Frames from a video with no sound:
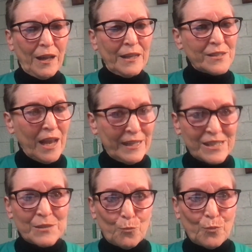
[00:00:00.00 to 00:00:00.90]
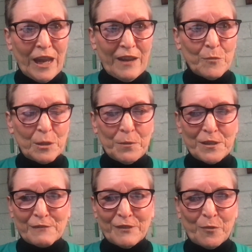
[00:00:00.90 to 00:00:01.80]
He gave me the
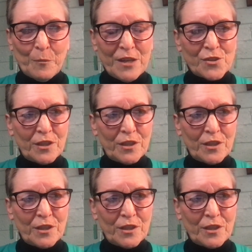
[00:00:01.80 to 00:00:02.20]
piece of information.